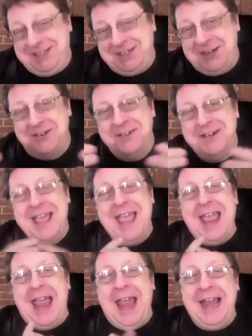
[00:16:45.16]
go.
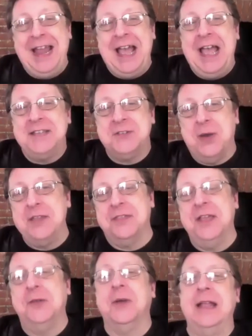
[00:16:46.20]
And I so I
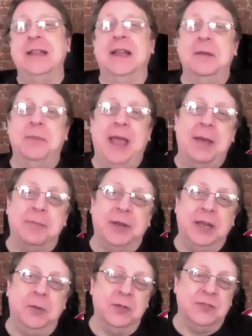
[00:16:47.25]
think what ended up
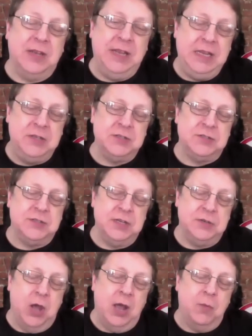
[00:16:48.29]
happening was that he just
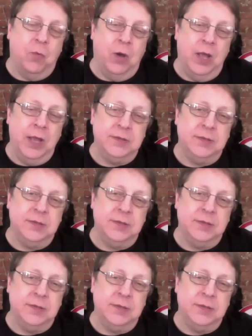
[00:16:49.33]
did not want